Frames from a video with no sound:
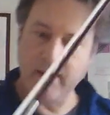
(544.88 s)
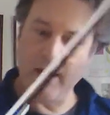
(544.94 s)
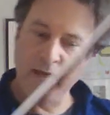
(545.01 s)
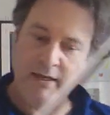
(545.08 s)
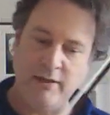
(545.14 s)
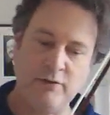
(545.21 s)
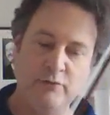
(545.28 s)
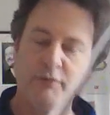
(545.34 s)
their
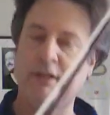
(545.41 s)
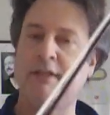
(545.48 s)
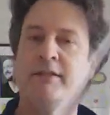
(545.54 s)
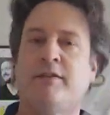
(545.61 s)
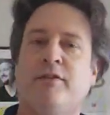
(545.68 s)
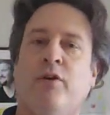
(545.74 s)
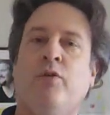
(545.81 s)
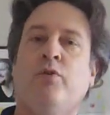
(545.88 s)
heels
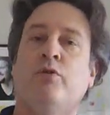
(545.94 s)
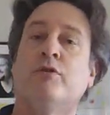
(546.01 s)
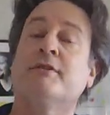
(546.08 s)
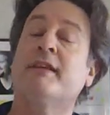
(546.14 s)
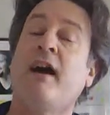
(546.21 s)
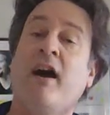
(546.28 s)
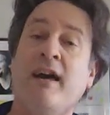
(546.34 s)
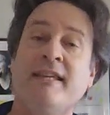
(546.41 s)
into the
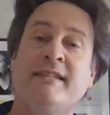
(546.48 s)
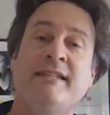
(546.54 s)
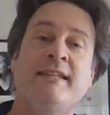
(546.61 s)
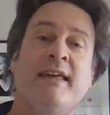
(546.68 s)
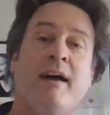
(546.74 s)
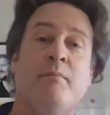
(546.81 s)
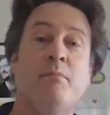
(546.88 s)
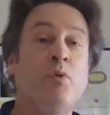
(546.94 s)
horse, I see
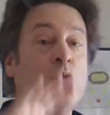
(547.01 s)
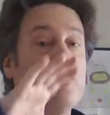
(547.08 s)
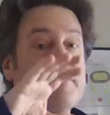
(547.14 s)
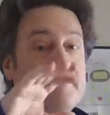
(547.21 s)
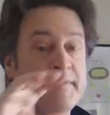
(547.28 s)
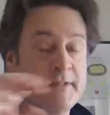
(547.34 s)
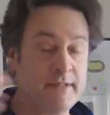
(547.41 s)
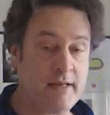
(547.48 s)
that more
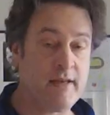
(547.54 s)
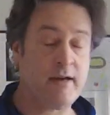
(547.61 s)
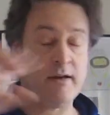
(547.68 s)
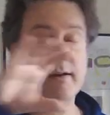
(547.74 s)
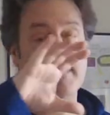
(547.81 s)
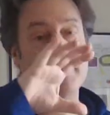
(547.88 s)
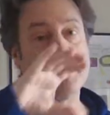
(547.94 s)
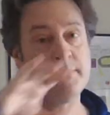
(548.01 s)
as
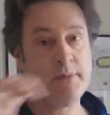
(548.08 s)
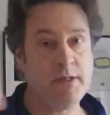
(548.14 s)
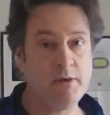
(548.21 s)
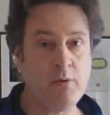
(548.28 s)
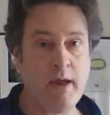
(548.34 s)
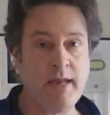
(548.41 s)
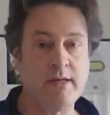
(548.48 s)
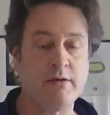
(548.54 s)
a
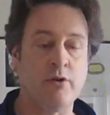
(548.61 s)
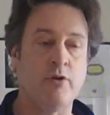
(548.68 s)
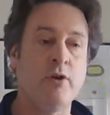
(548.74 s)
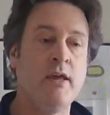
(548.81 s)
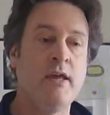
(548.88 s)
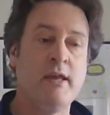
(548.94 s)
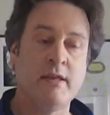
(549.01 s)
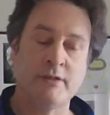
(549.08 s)
diminuendo.
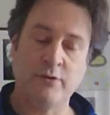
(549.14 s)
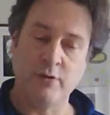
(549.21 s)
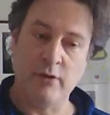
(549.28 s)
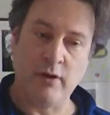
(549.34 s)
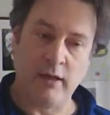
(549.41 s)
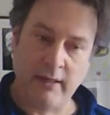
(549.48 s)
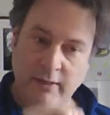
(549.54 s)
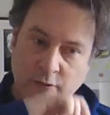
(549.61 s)

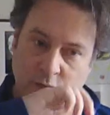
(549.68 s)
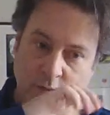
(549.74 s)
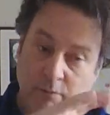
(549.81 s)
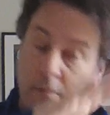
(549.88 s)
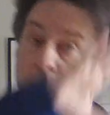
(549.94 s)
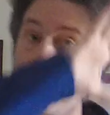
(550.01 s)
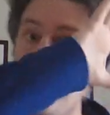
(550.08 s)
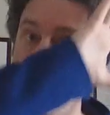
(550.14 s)
So a little
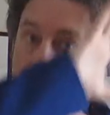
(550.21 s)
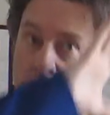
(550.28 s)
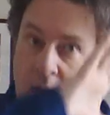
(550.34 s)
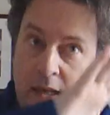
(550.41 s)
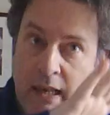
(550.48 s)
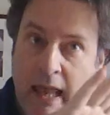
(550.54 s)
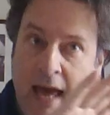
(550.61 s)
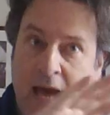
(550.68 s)

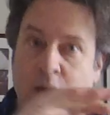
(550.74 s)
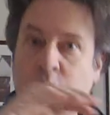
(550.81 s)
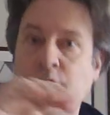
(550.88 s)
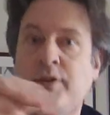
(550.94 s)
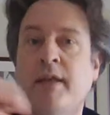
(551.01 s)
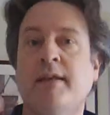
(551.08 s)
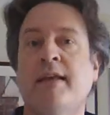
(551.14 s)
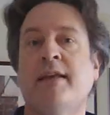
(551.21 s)
loud,
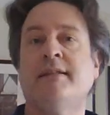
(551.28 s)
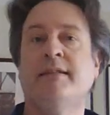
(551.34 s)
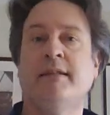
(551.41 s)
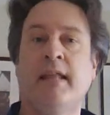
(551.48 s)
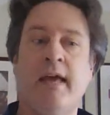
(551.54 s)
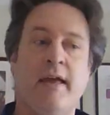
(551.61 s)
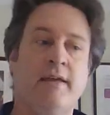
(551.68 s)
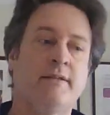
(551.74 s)
then getting
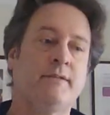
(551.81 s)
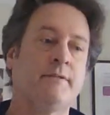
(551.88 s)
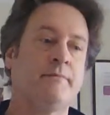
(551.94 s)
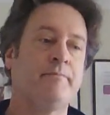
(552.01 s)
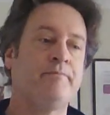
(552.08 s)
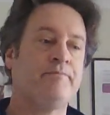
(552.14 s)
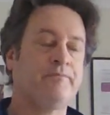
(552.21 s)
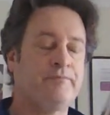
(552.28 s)
less.
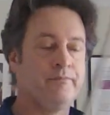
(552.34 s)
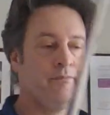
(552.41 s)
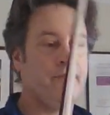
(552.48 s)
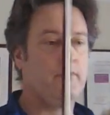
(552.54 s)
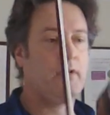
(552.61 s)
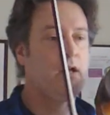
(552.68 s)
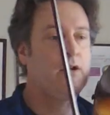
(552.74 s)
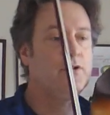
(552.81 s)

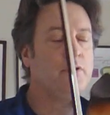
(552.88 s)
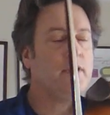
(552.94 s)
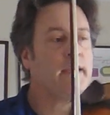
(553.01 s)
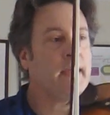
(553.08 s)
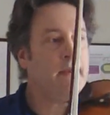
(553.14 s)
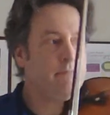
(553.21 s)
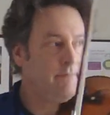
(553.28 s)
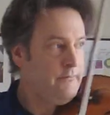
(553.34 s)
I'll do it
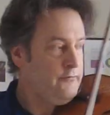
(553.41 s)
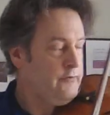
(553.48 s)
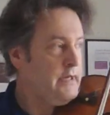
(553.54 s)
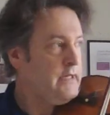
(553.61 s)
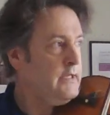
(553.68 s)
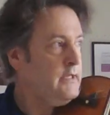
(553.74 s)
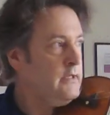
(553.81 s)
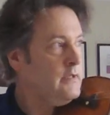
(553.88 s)
again.
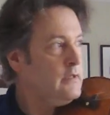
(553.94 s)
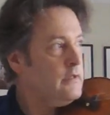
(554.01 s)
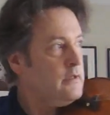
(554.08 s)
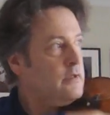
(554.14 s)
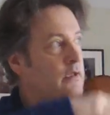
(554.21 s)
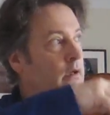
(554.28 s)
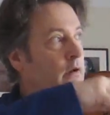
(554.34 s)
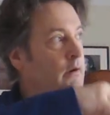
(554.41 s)
Ready,
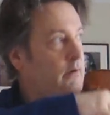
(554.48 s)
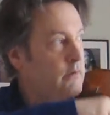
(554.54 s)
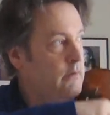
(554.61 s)
go.